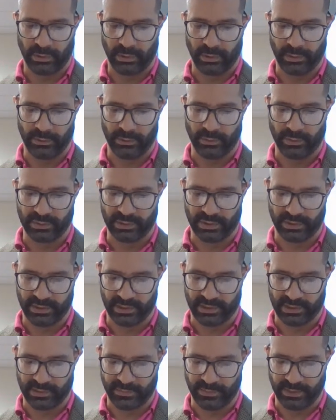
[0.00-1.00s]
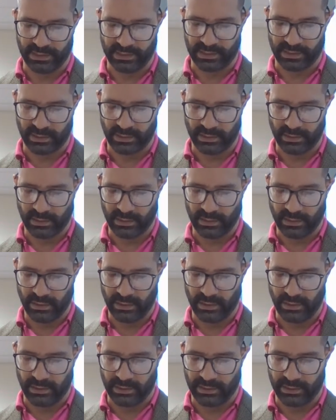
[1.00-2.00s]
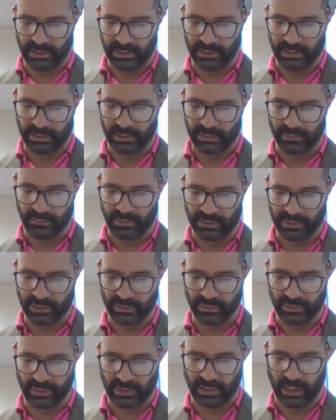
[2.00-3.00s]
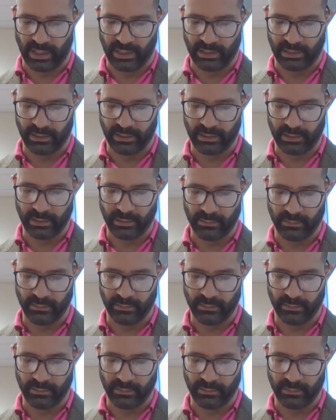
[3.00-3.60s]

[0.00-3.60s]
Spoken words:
Dorsa dismissed, intended to raise judicata.